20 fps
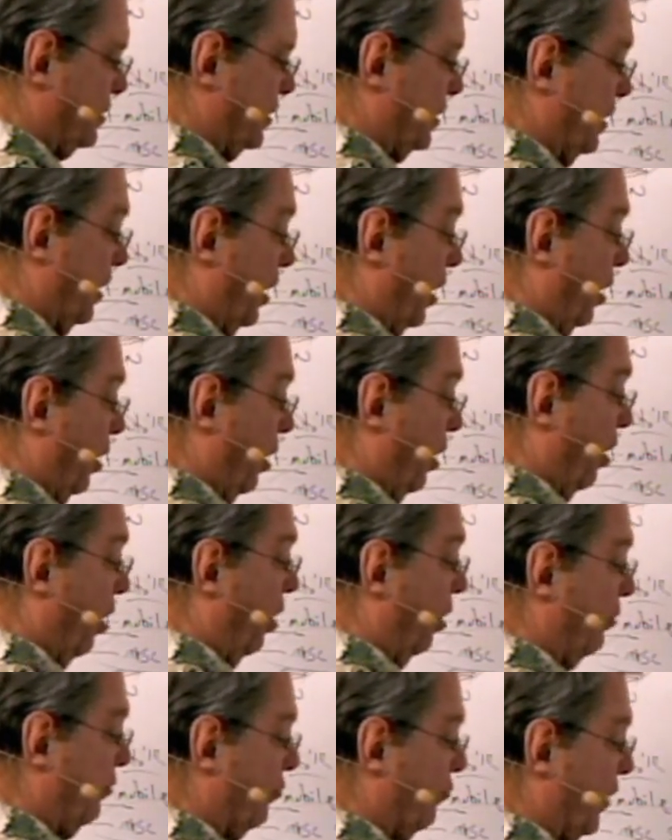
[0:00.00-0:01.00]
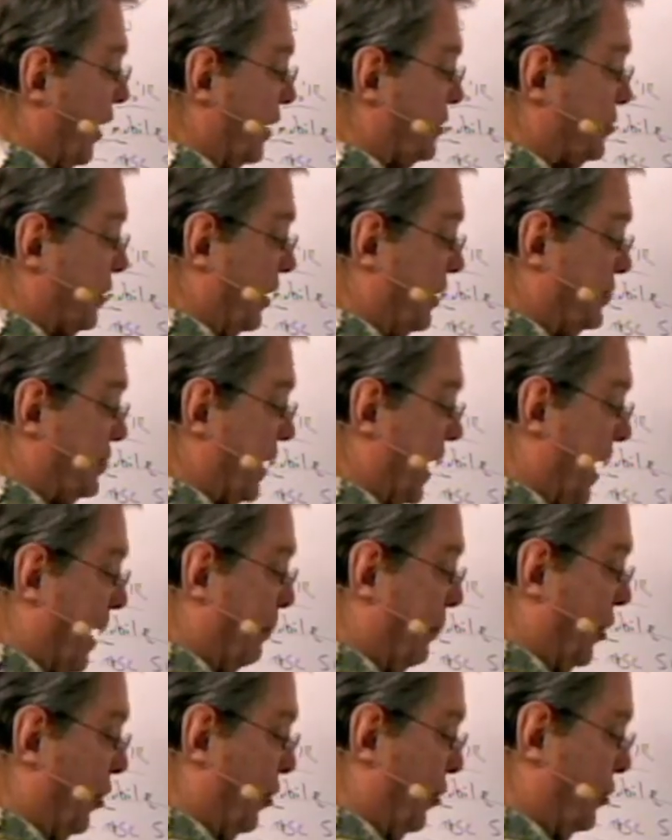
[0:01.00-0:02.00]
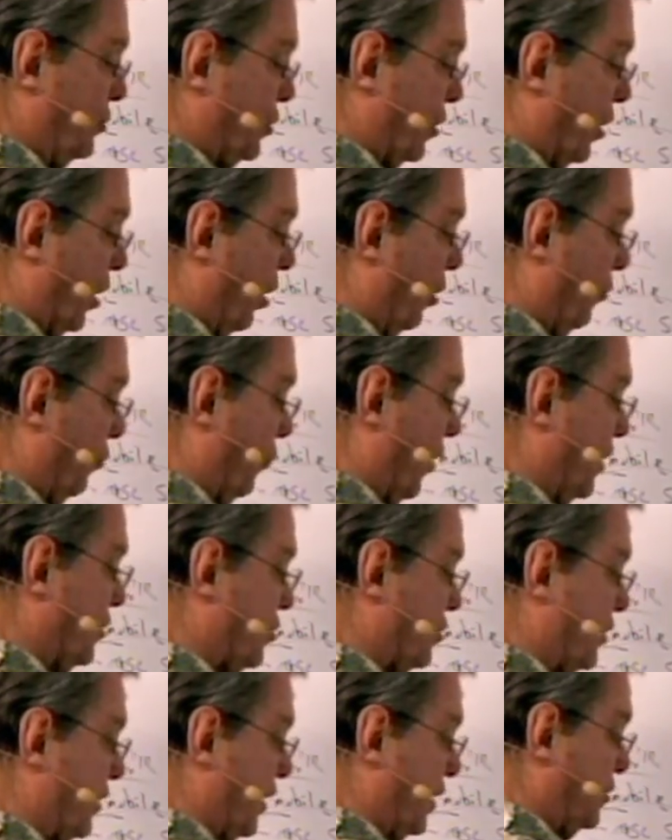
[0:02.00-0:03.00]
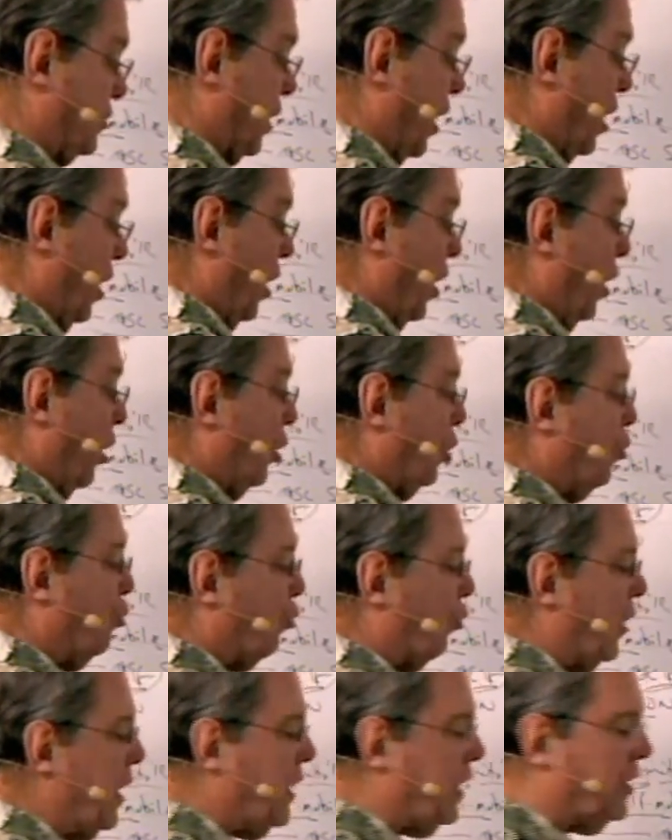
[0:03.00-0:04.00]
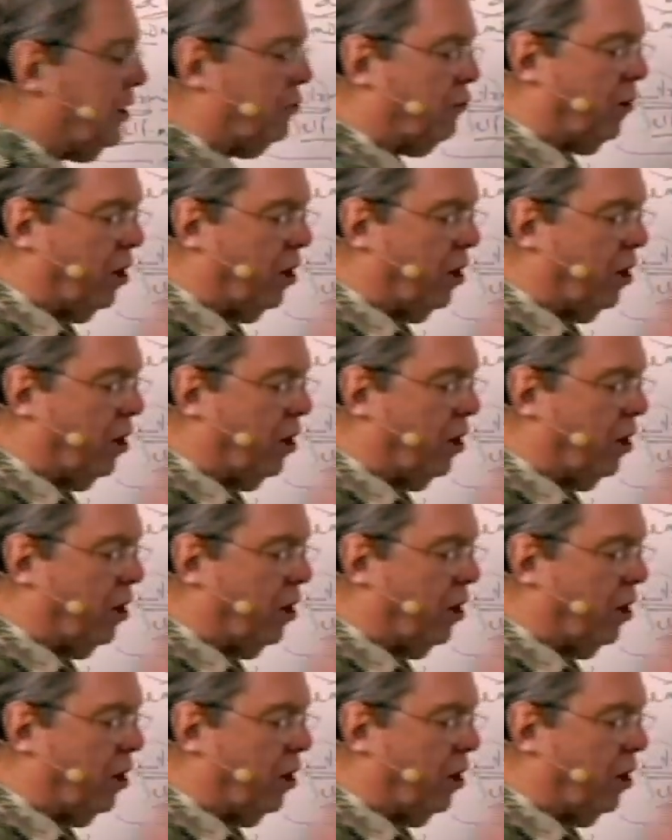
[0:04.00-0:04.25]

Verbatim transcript: and all the rest, and Tammuz and all the rest of these Greek and